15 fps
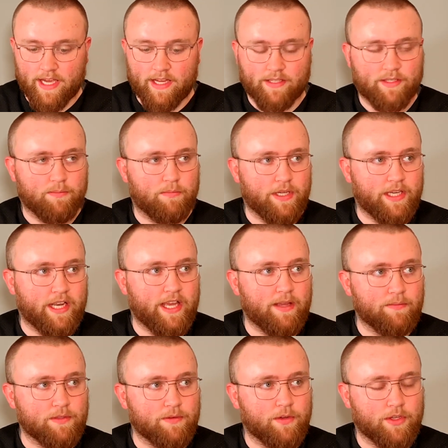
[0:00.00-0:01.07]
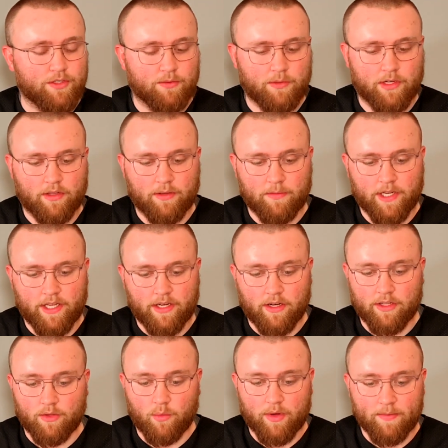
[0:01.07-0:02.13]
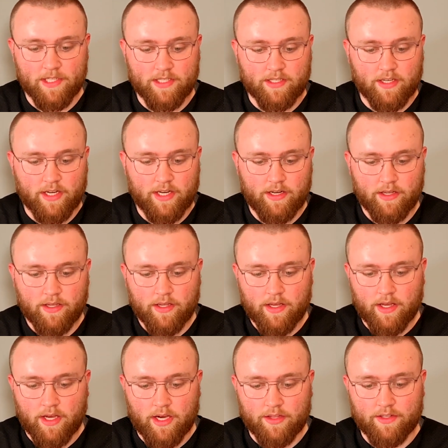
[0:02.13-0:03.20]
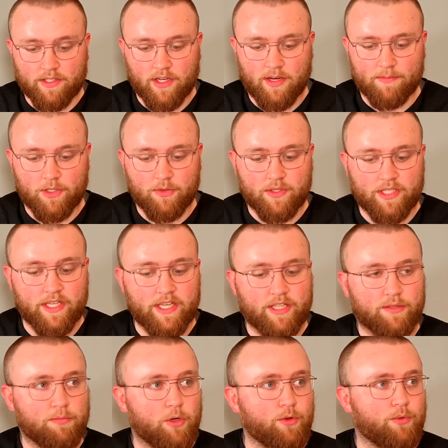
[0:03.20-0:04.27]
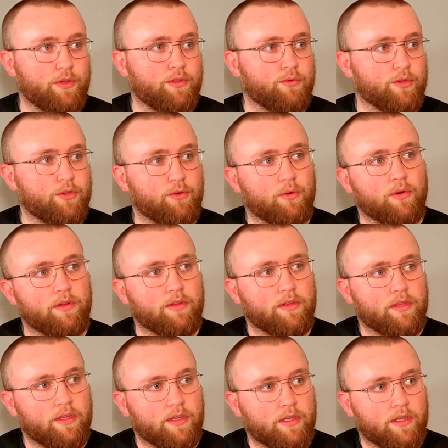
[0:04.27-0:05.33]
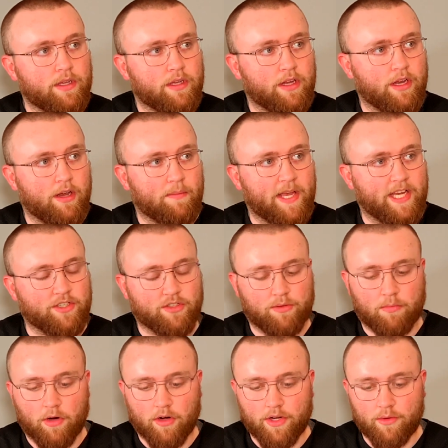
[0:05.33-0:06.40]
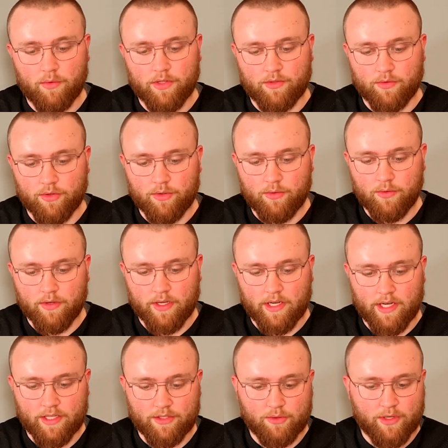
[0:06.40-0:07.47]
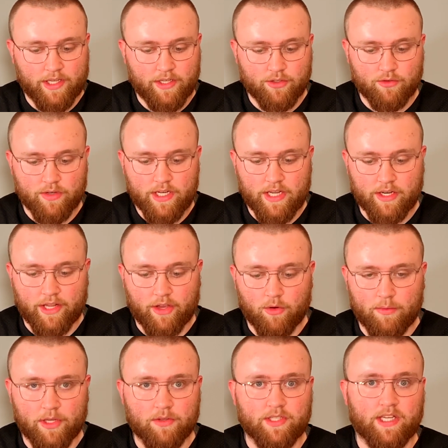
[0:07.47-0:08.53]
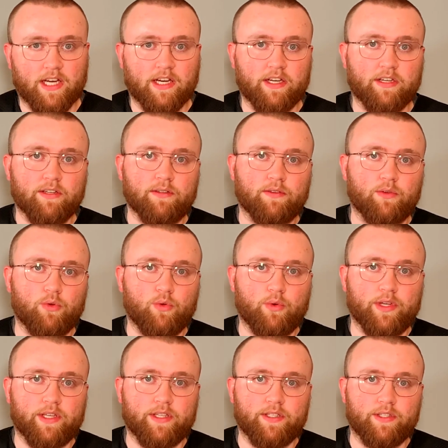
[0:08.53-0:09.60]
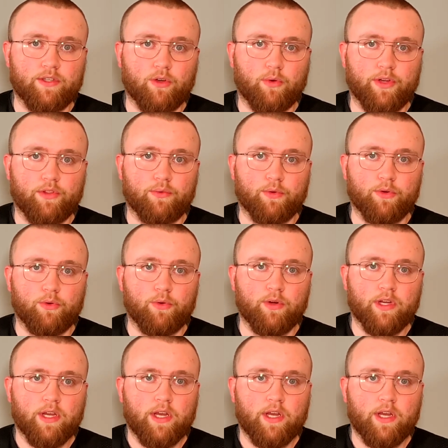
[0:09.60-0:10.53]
some big names have also been eliminated. On the women's side, the top 2 seeds both withdrew. Ashley Barty withdrew due to injury, and Naomi Osaka, who is going through